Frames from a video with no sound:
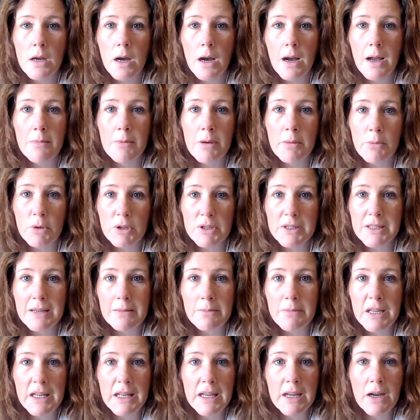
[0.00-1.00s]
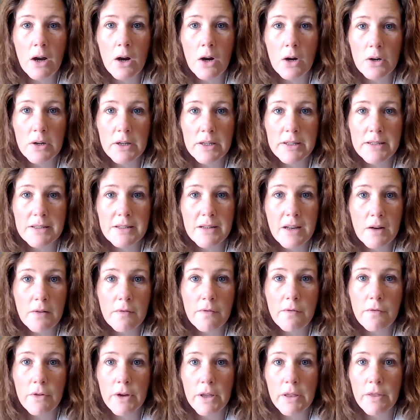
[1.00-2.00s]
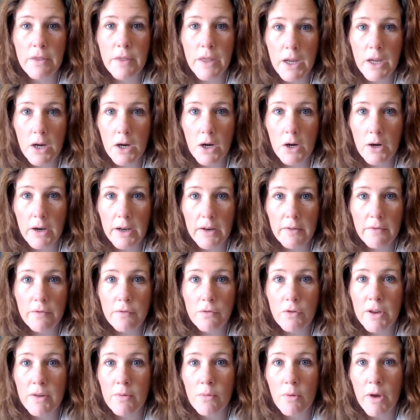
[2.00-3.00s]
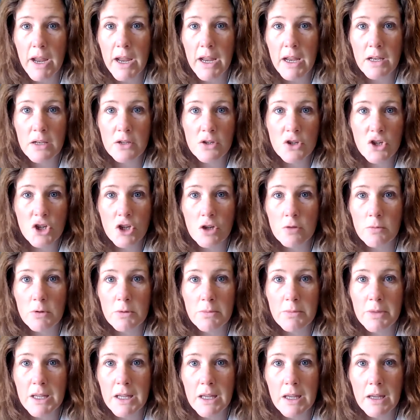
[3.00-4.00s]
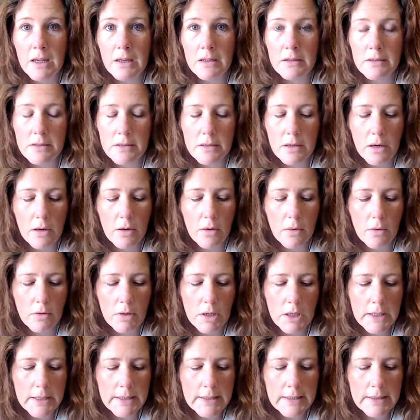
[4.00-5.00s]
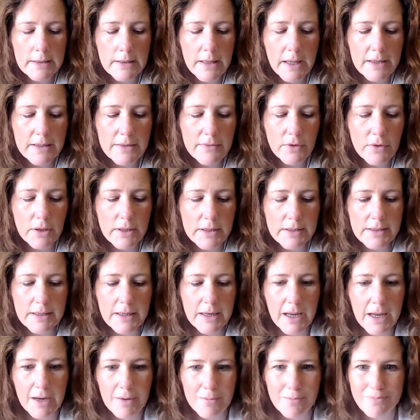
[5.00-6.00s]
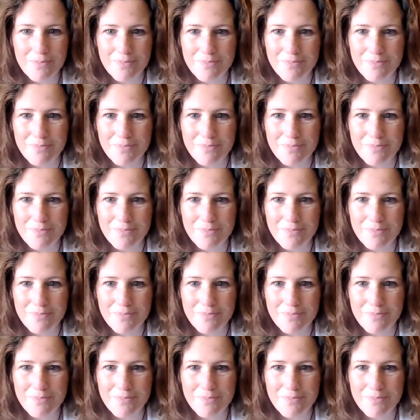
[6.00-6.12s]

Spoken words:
I'm a multimedia artist and a free thinker and a free range human being. So thanks for listening.